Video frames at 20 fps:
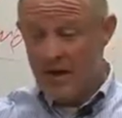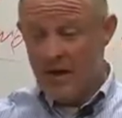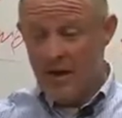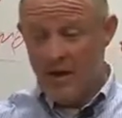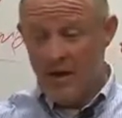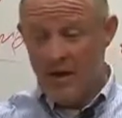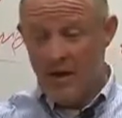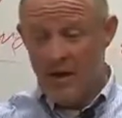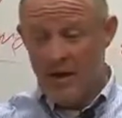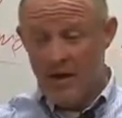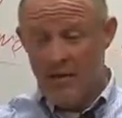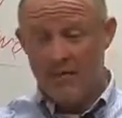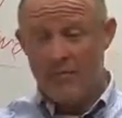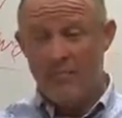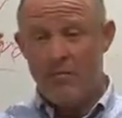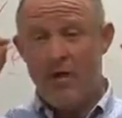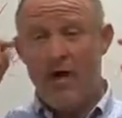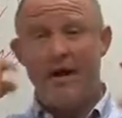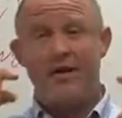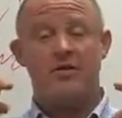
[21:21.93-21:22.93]

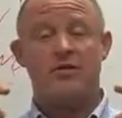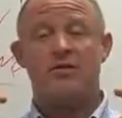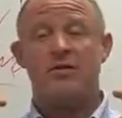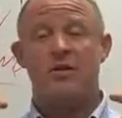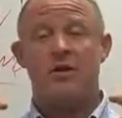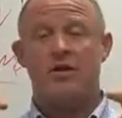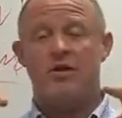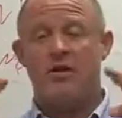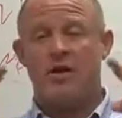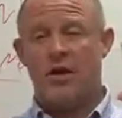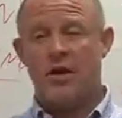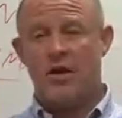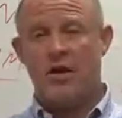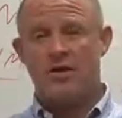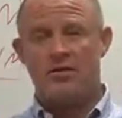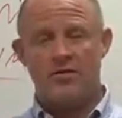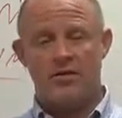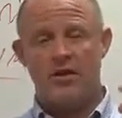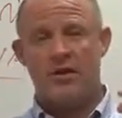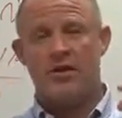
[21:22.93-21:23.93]
Practice it on your
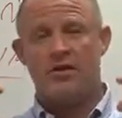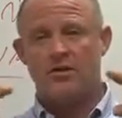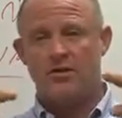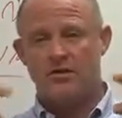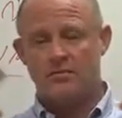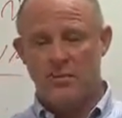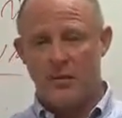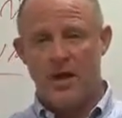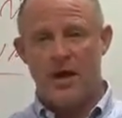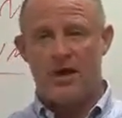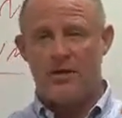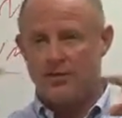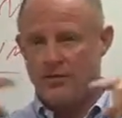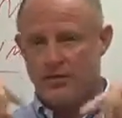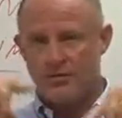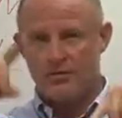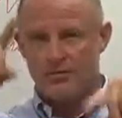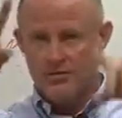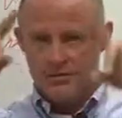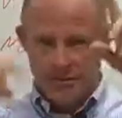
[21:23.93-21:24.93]
kids, not your
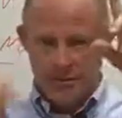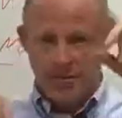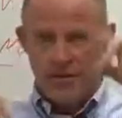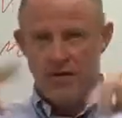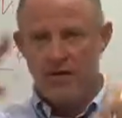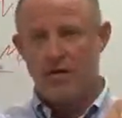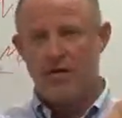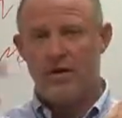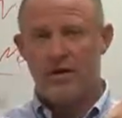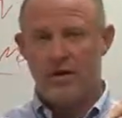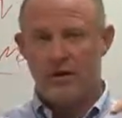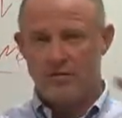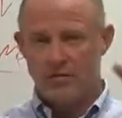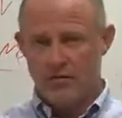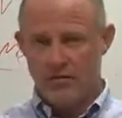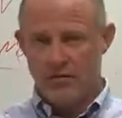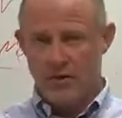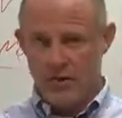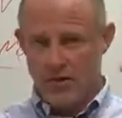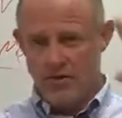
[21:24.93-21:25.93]
spouse. Your kids
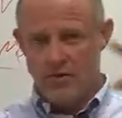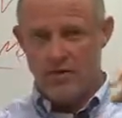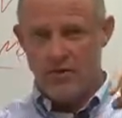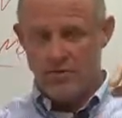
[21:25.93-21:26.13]
will forgive you.